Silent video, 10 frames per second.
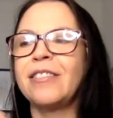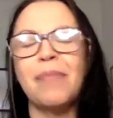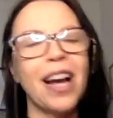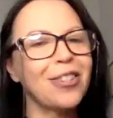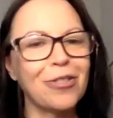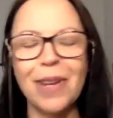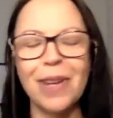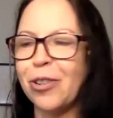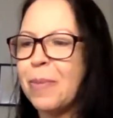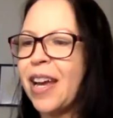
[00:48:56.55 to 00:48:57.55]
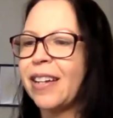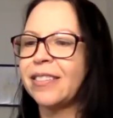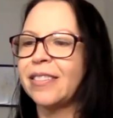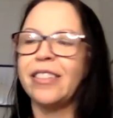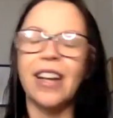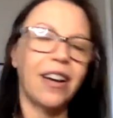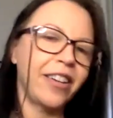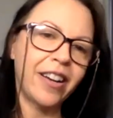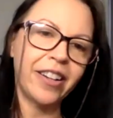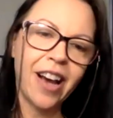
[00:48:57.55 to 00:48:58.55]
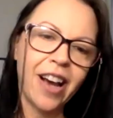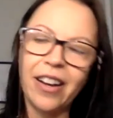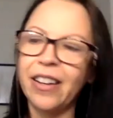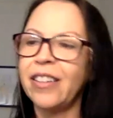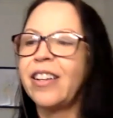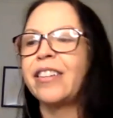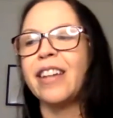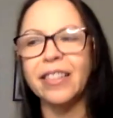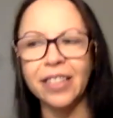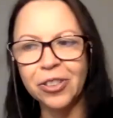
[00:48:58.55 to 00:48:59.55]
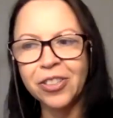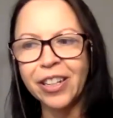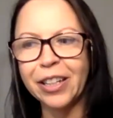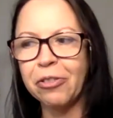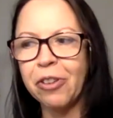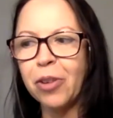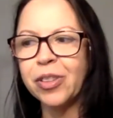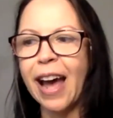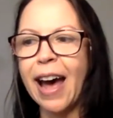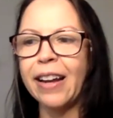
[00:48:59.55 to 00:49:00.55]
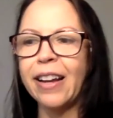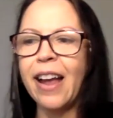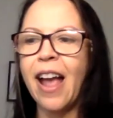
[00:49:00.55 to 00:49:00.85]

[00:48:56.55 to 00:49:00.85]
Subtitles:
Master of my domain. Yada, yada, yada. Not that there's anything wrong with that.